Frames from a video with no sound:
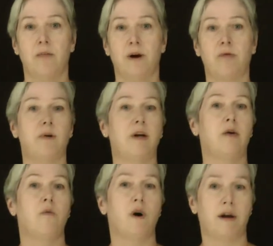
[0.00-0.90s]
by
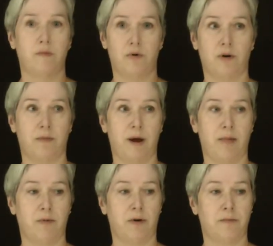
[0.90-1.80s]
reading one important
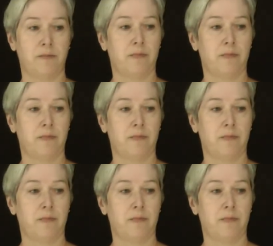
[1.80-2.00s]
paper.